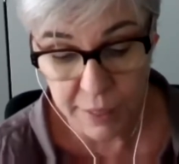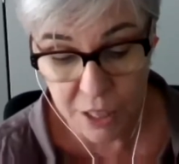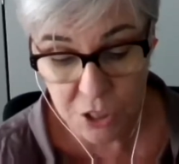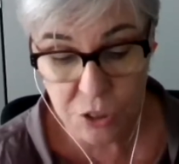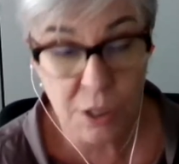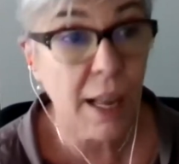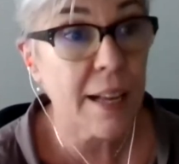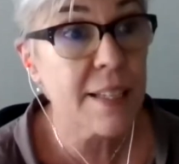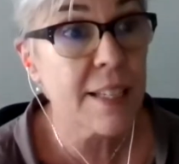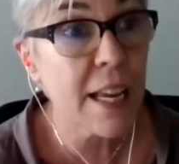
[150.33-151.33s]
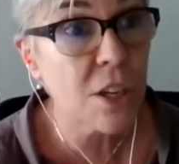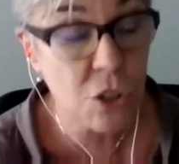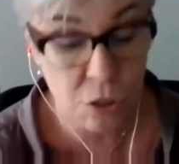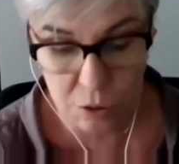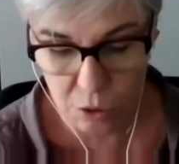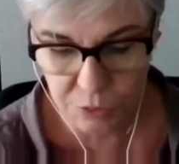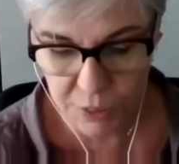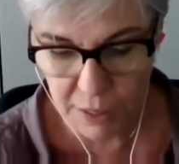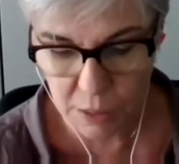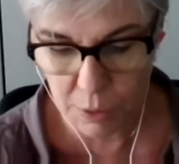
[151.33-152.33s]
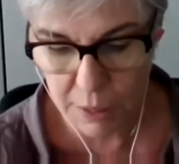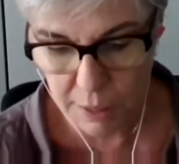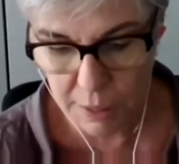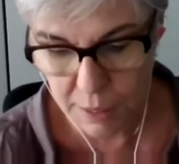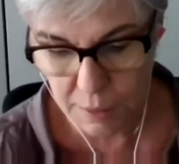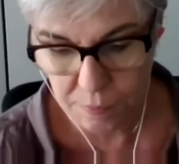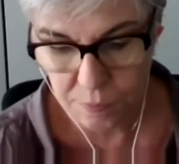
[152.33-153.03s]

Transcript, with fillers: naturalization of inequalities,